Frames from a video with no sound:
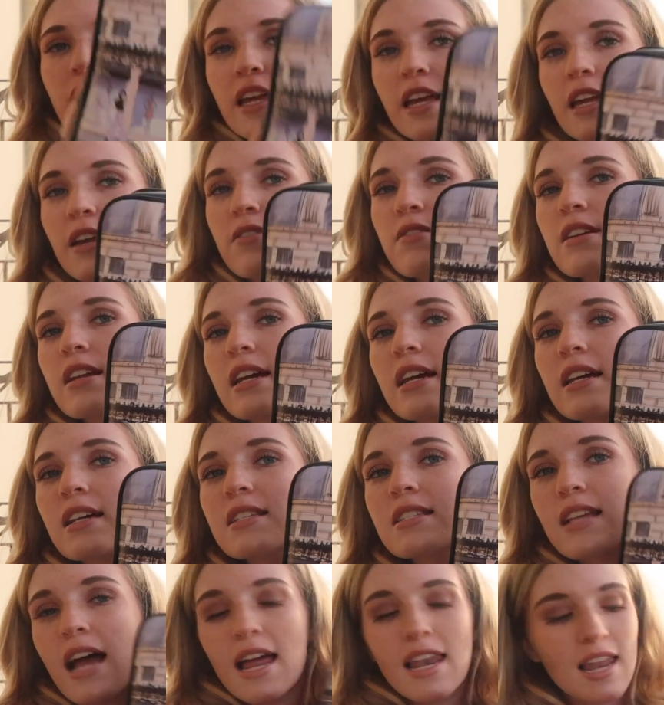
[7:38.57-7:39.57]
Here it is.
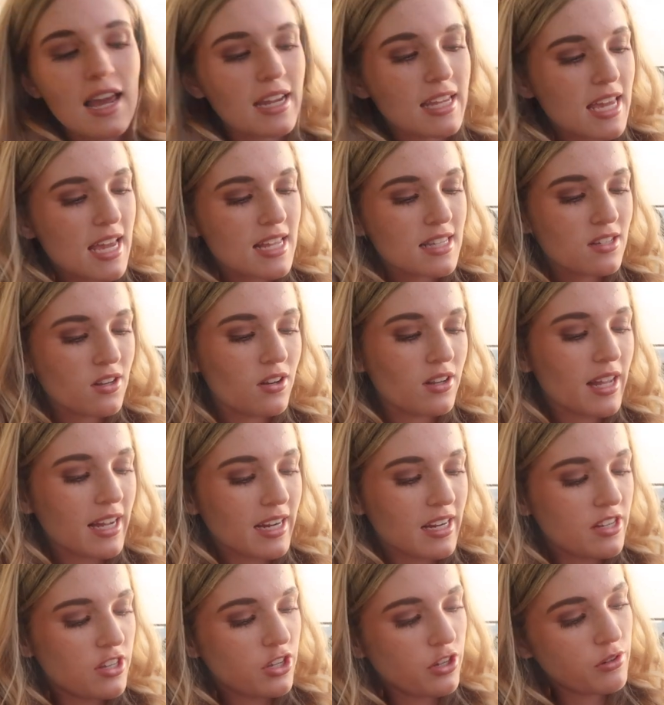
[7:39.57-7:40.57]
I like it. It's got
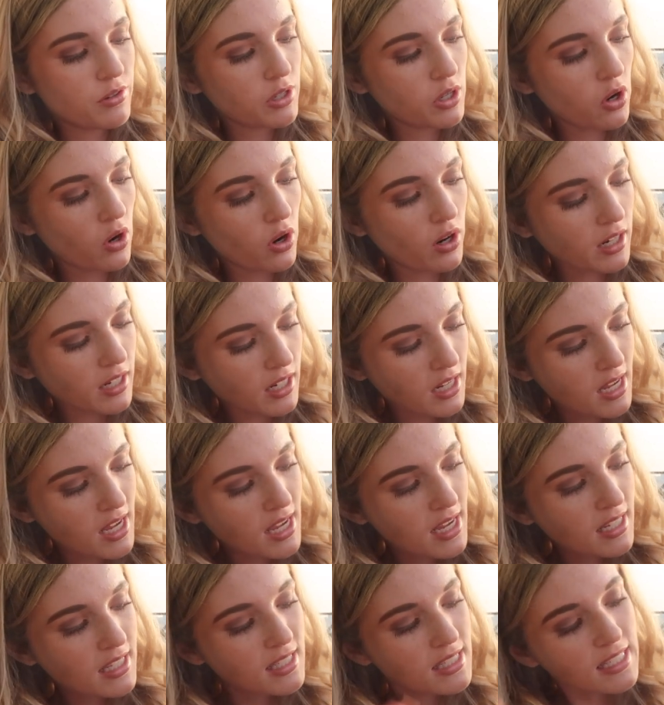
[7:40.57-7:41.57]
like a New York
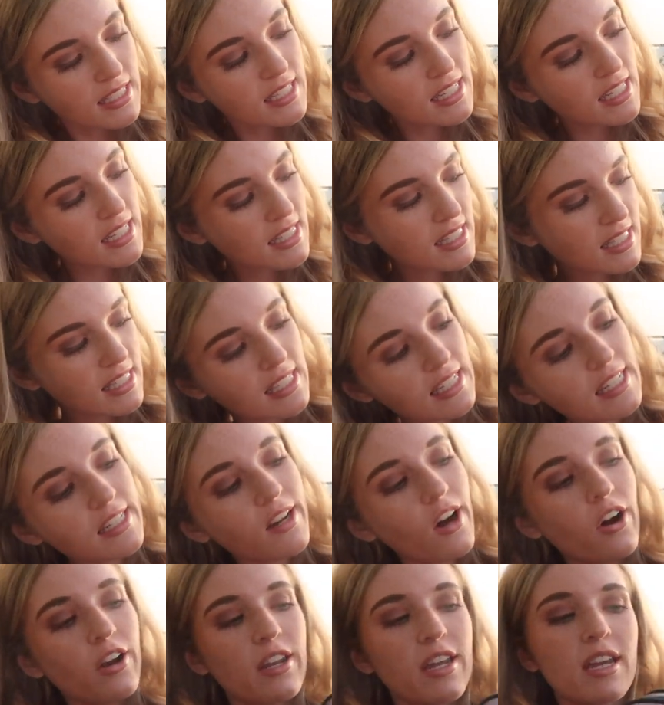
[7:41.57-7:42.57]
city scene
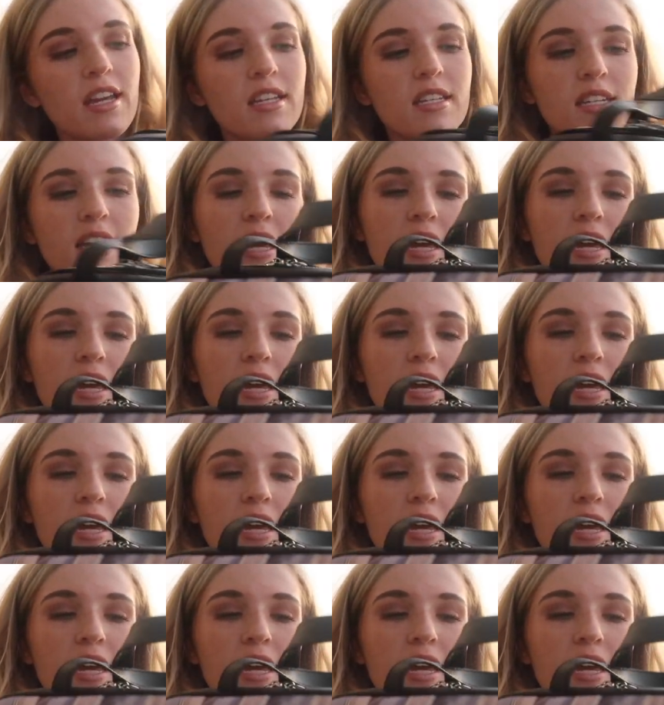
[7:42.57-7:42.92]
on it.